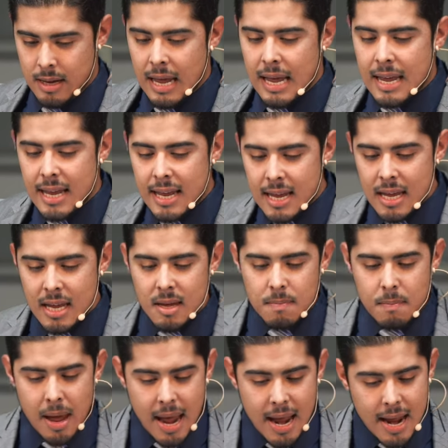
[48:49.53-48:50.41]
he
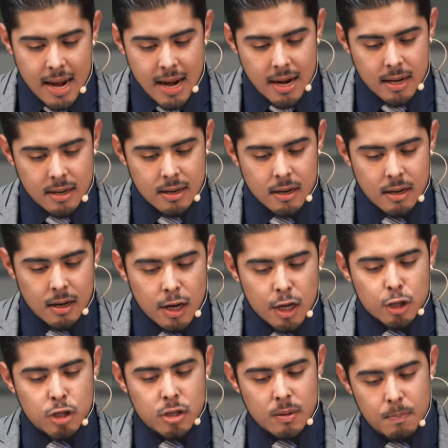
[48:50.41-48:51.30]
made
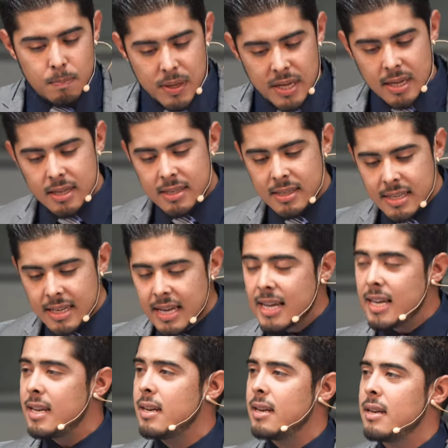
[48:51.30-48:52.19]
to be
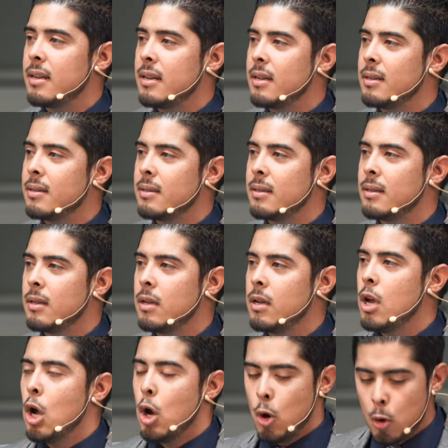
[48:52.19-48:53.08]
sin,
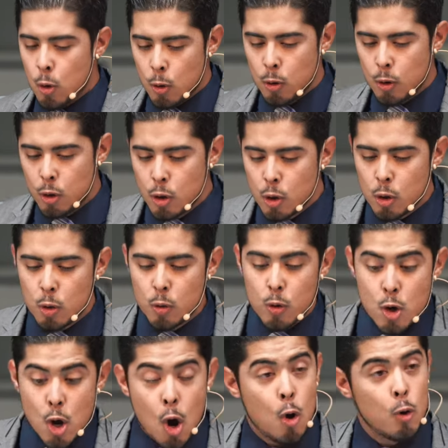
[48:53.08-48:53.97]
who knew
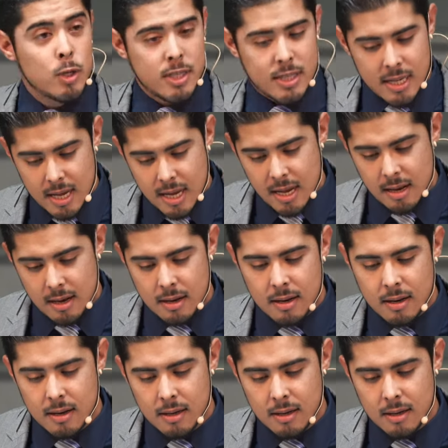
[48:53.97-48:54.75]
no sin,